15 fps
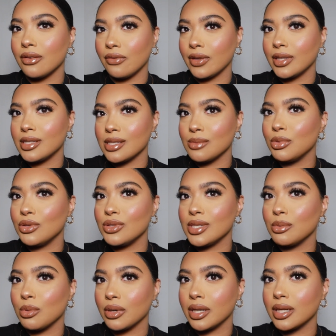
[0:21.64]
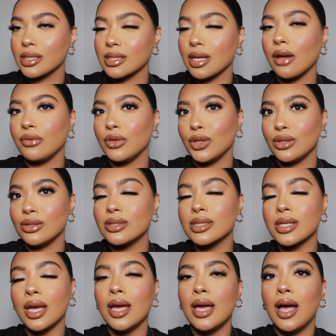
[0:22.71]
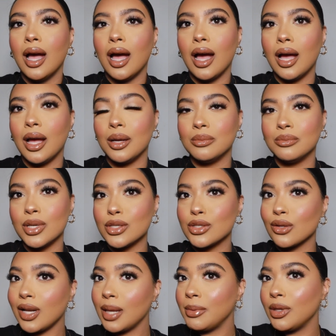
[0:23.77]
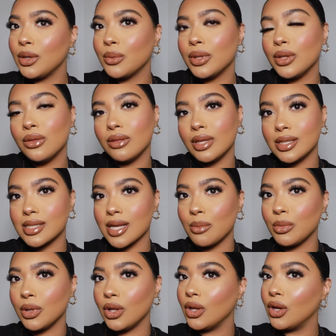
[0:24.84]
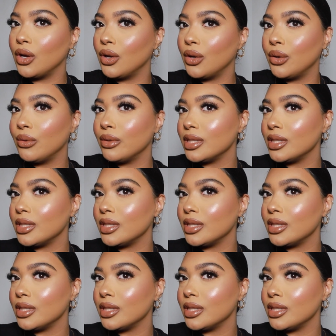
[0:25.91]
Fenty beauty products that I've used, so let me know what you think down below.